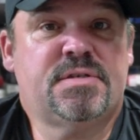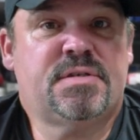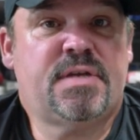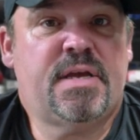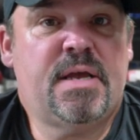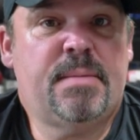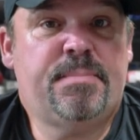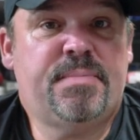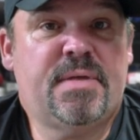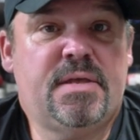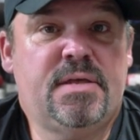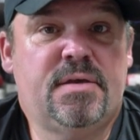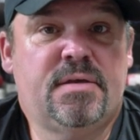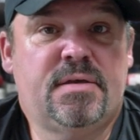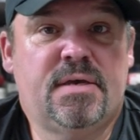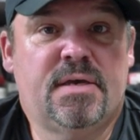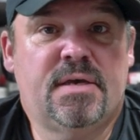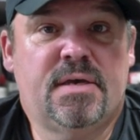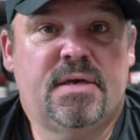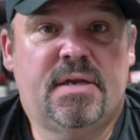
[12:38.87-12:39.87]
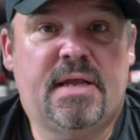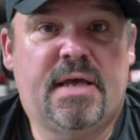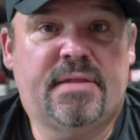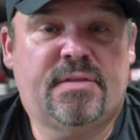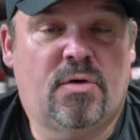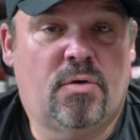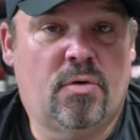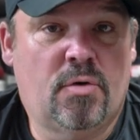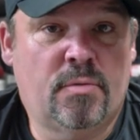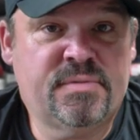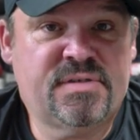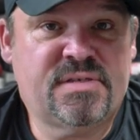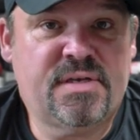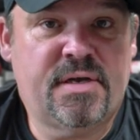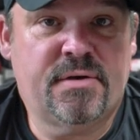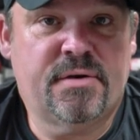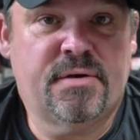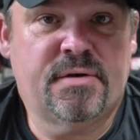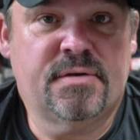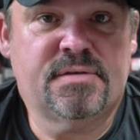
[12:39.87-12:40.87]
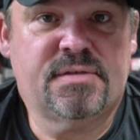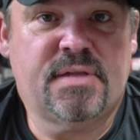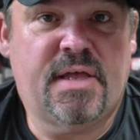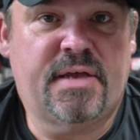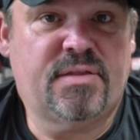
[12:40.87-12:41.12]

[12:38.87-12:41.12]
tape that you get at the home centers,